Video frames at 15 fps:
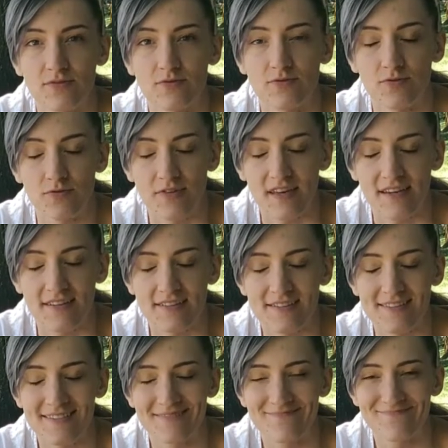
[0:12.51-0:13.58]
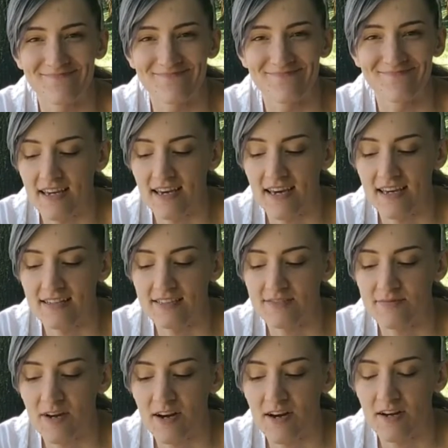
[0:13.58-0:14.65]
to do things. It is
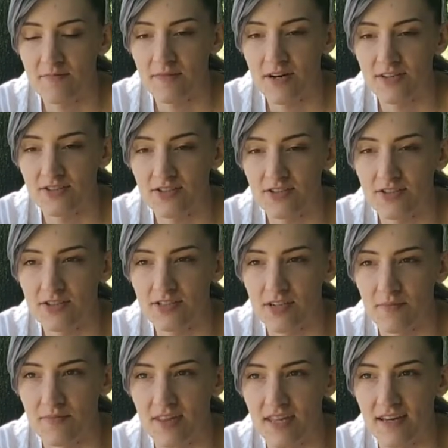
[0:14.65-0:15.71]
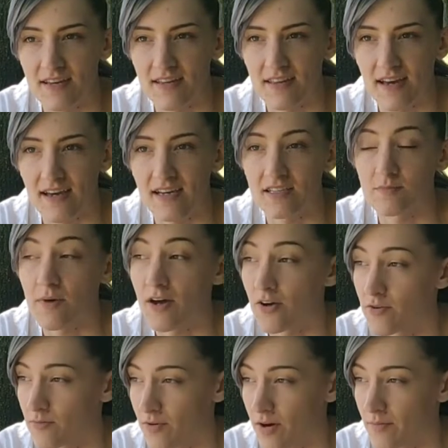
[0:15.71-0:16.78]
very much something that is my
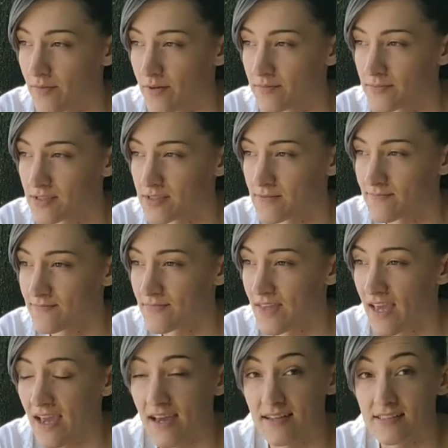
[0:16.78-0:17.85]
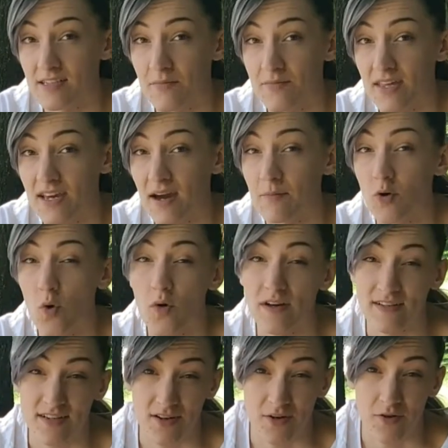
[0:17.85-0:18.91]
own problems and something I'm going
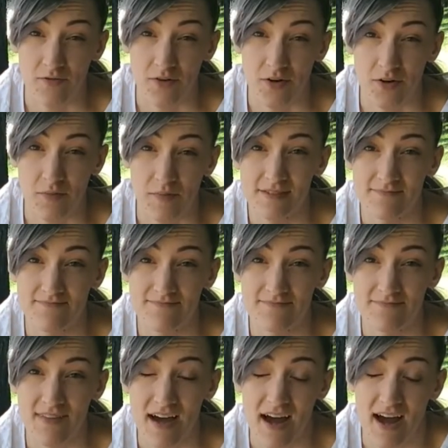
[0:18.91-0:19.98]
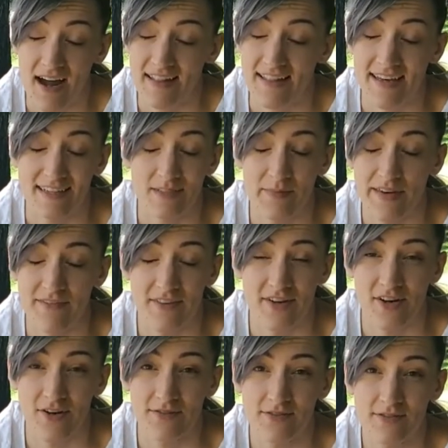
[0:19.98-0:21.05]
to get over. I like to make
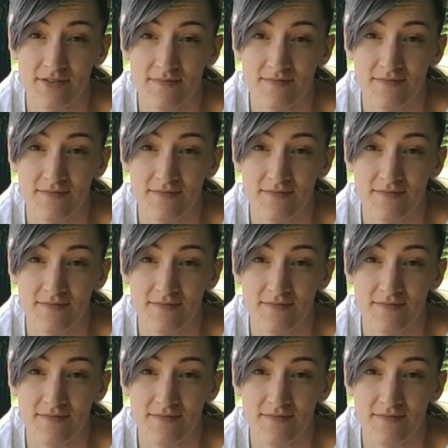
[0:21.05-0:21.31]
videos.